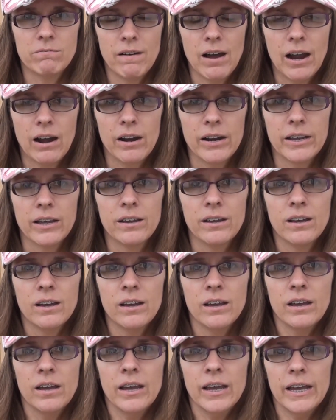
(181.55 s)
firing.
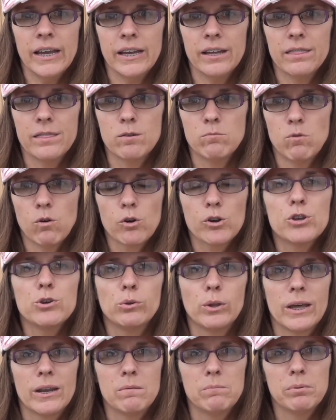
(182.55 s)
And the more you
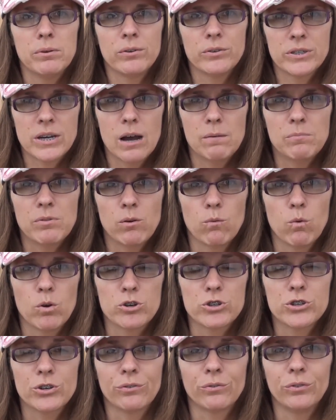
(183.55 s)
let it build up, the
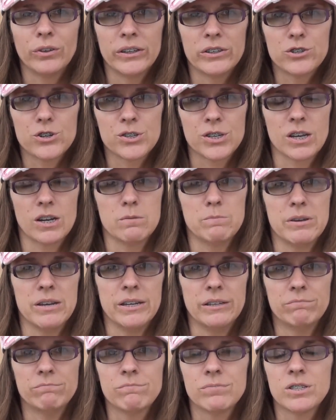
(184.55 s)
worse your flinch is going to
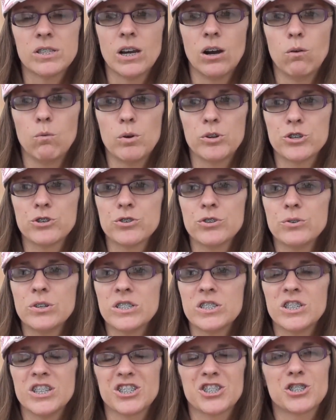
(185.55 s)
be. So what you're doing
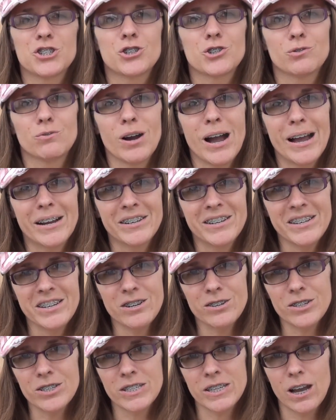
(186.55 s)
is distracting
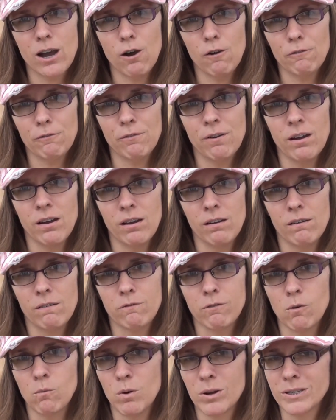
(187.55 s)
yourself
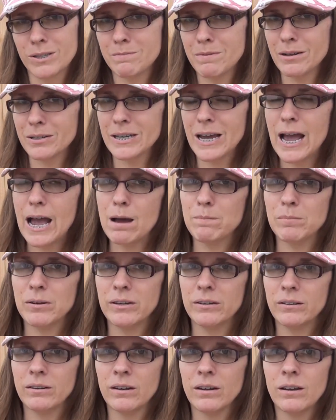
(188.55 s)
from what's about to
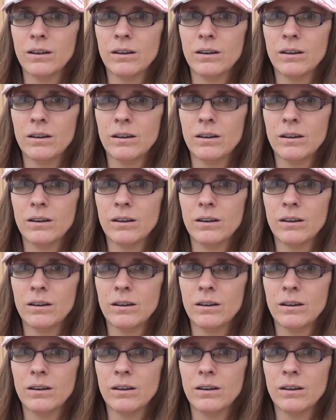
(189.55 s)
happen,